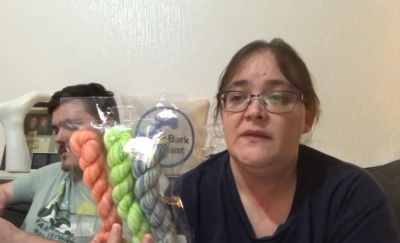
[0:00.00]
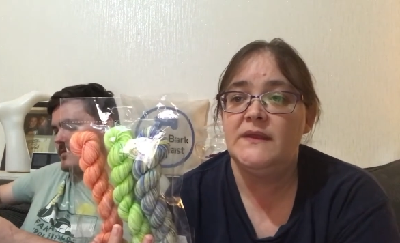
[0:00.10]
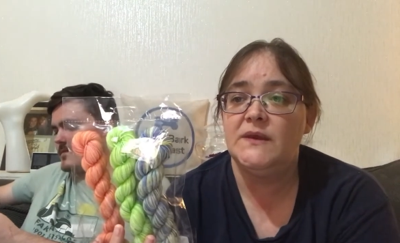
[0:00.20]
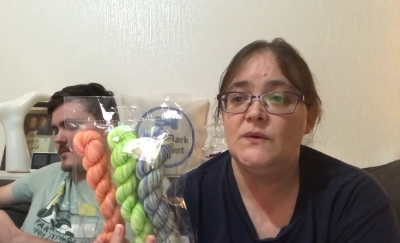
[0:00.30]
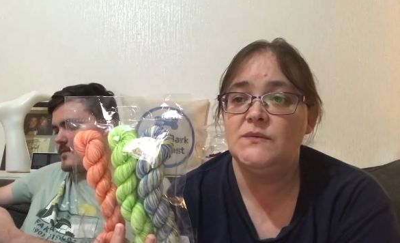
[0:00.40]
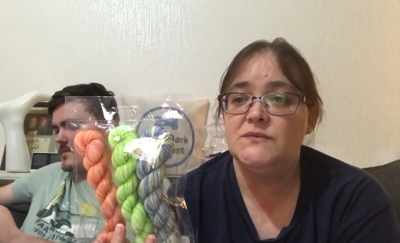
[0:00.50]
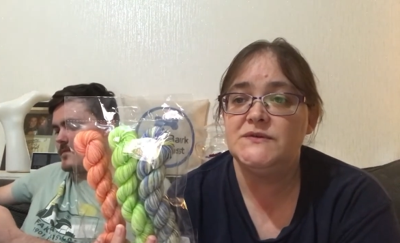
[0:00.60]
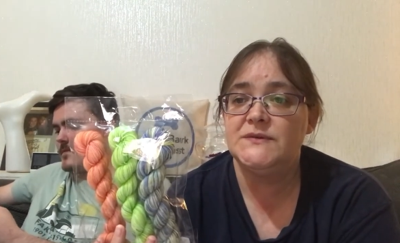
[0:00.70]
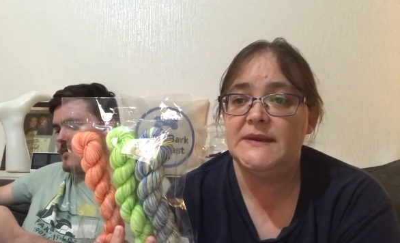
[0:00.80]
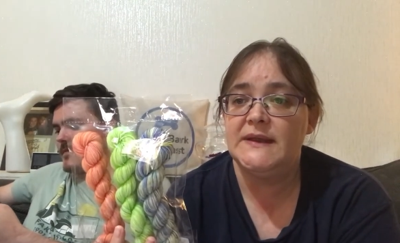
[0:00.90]
Speaker 1: They're all
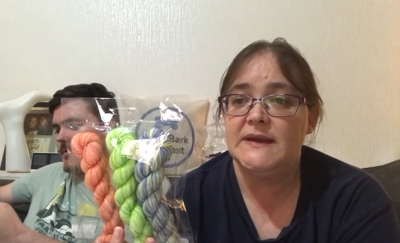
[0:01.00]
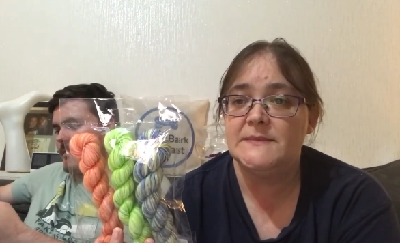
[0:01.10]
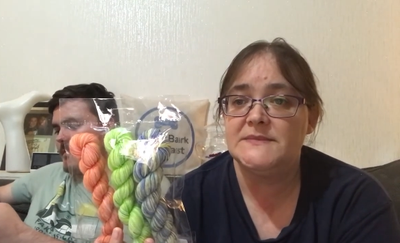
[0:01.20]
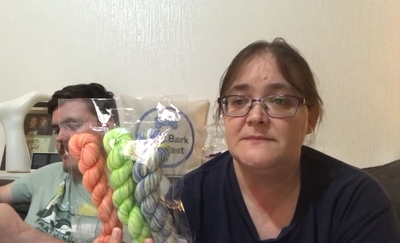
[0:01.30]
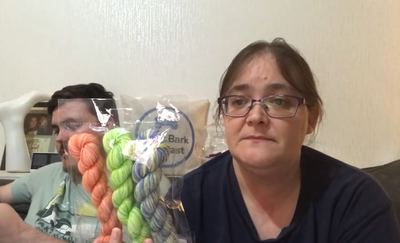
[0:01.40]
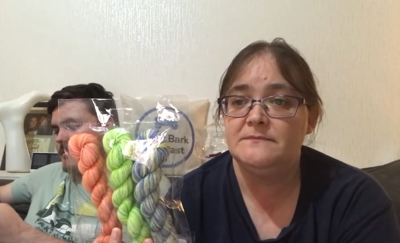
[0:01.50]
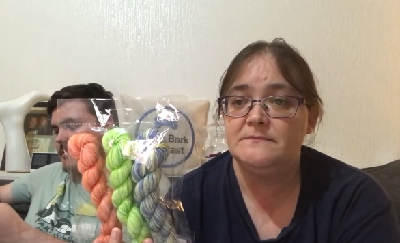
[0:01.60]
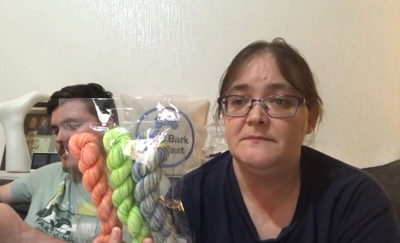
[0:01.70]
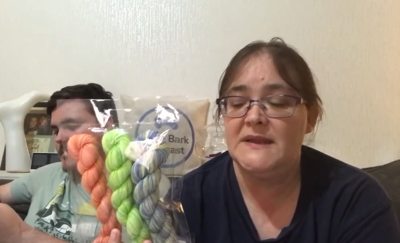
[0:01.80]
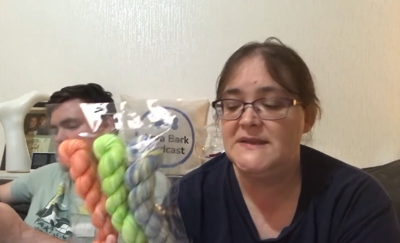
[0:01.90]
20 gram
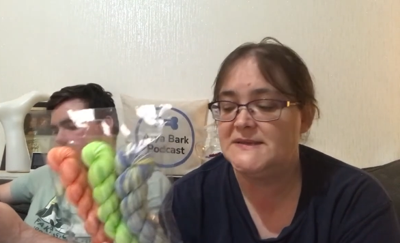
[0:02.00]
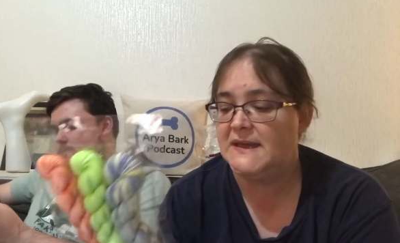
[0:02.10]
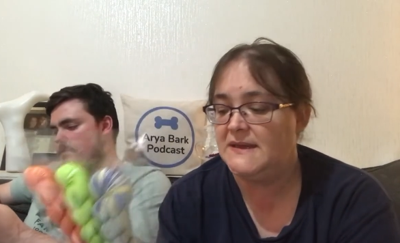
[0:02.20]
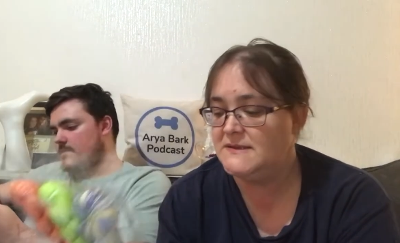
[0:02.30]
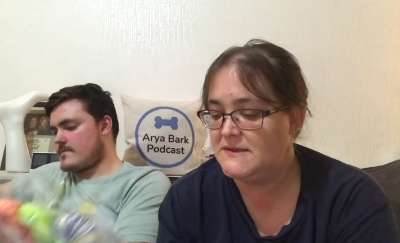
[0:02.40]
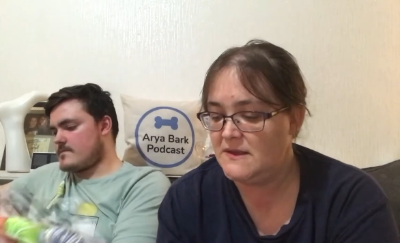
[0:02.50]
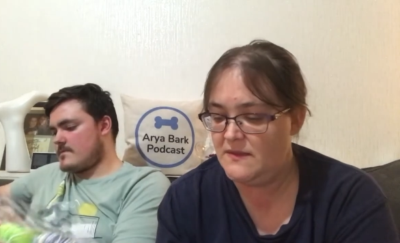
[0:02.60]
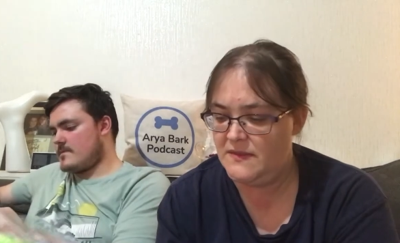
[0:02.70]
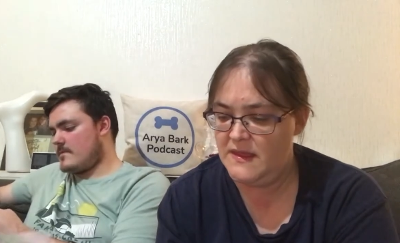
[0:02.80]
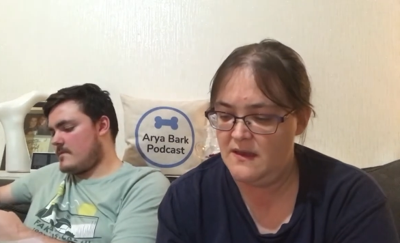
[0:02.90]
mince skeins.
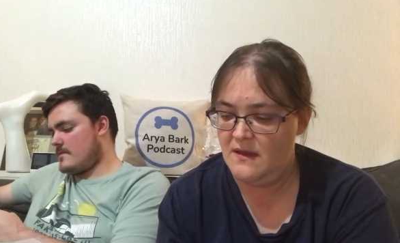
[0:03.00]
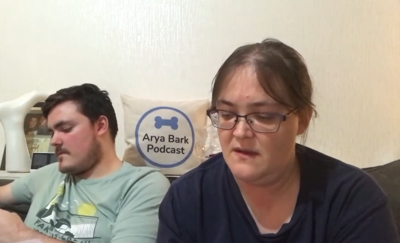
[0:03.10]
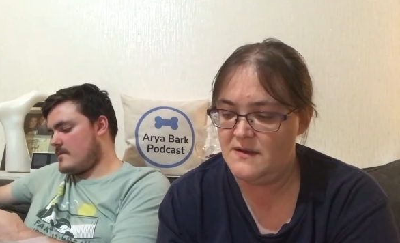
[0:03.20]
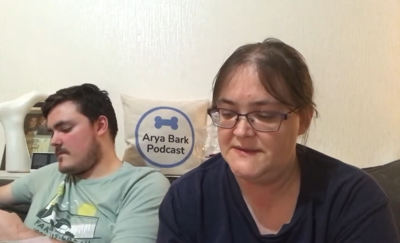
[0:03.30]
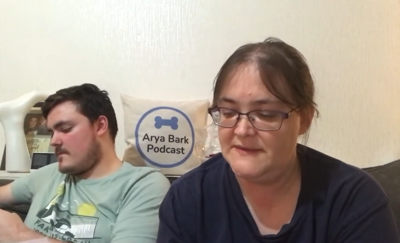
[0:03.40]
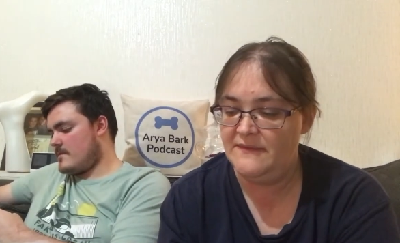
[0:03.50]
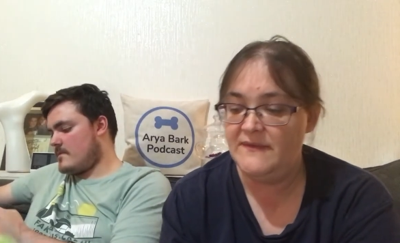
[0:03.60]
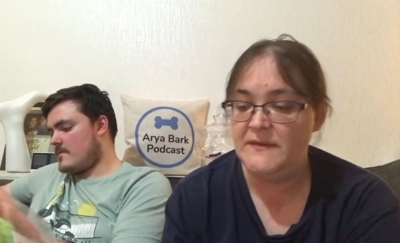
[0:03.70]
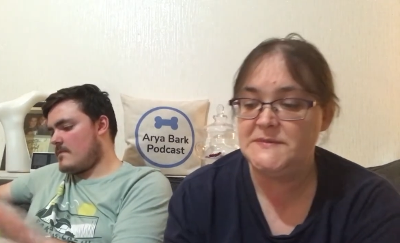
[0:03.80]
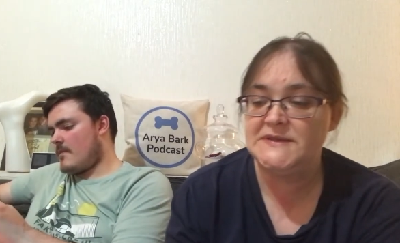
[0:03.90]
They are
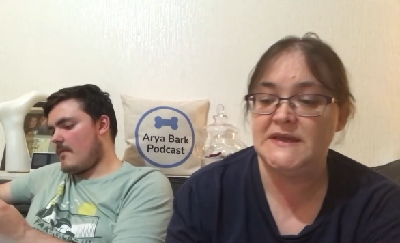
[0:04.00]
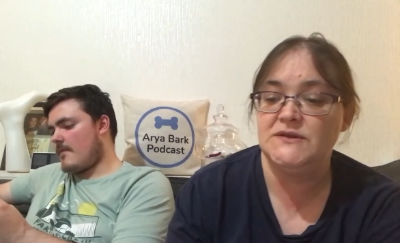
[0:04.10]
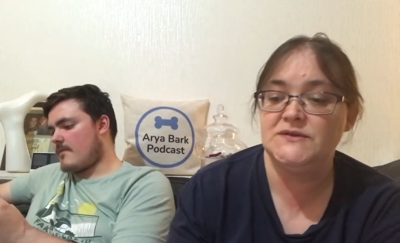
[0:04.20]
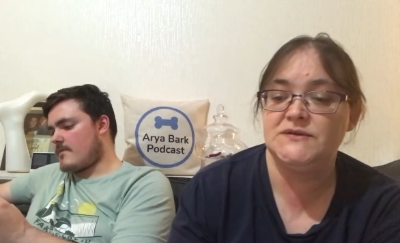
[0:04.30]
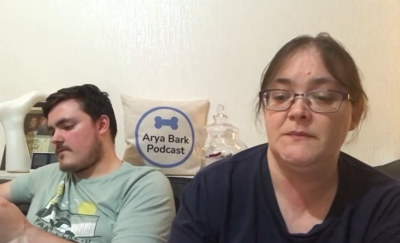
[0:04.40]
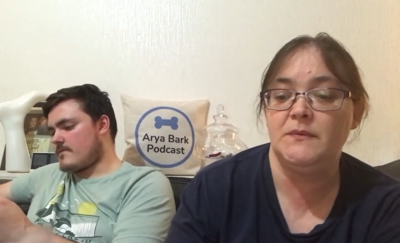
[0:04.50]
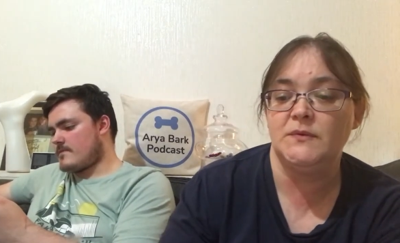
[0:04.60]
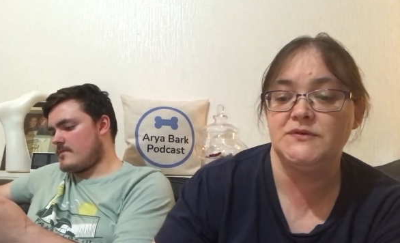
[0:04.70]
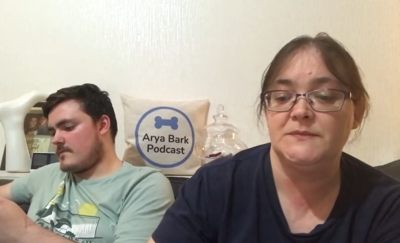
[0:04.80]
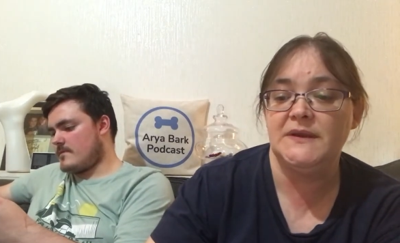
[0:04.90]
75%
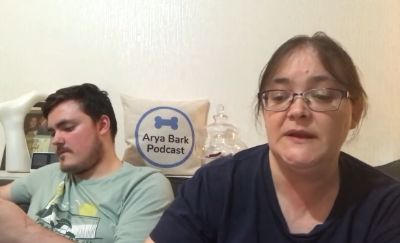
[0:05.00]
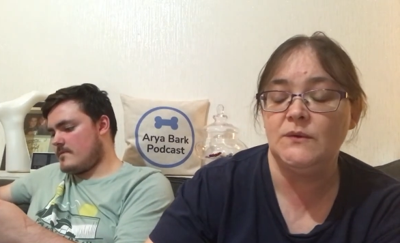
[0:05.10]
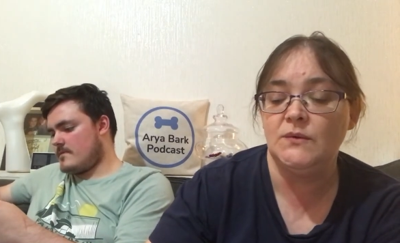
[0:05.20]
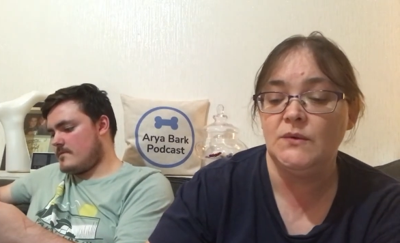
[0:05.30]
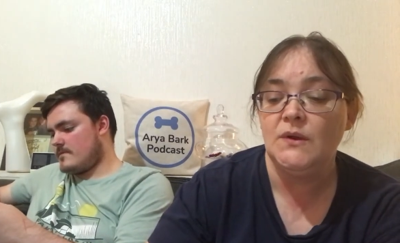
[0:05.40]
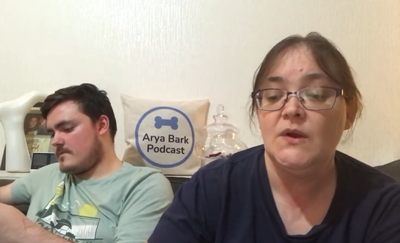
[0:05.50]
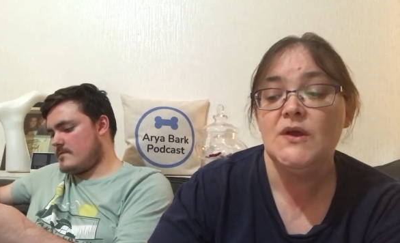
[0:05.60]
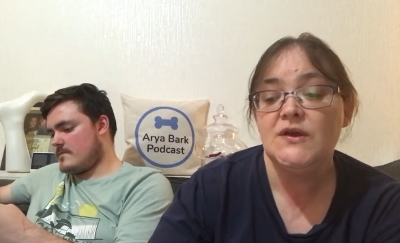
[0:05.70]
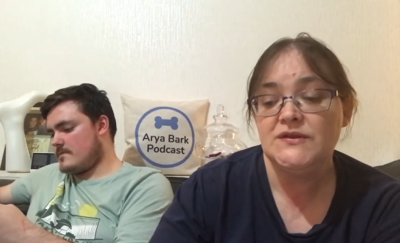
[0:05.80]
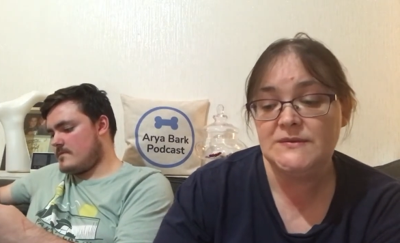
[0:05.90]
superwash merino,
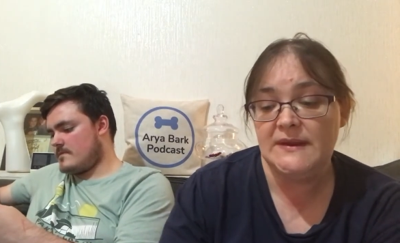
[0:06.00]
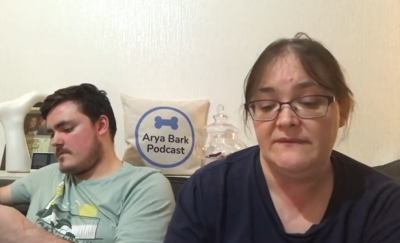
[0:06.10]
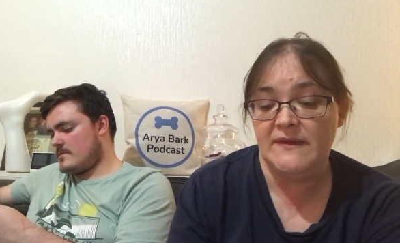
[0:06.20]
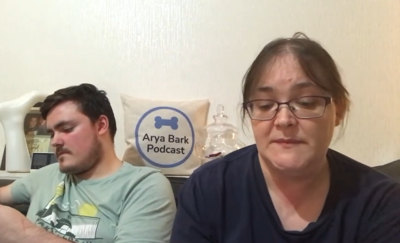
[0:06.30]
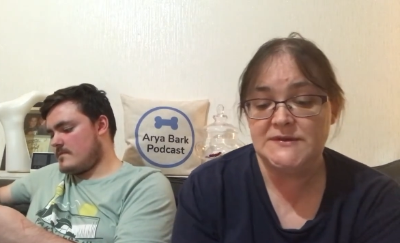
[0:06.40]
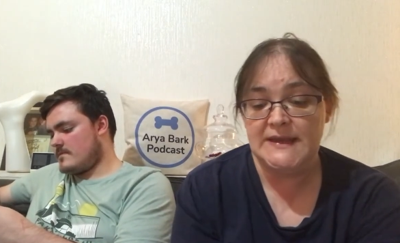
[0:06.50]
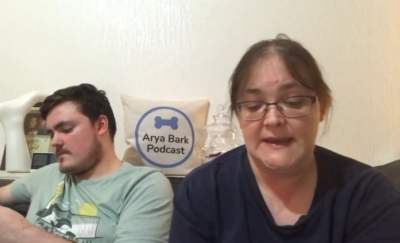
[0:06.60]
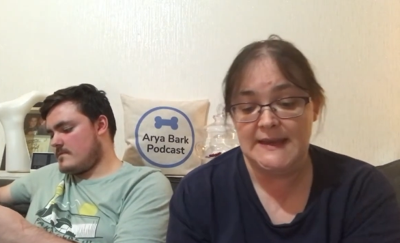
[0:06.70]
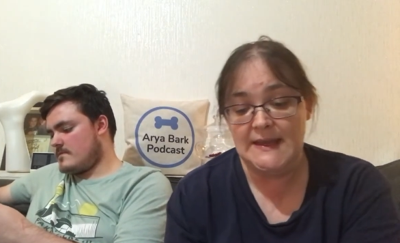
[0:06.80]
25%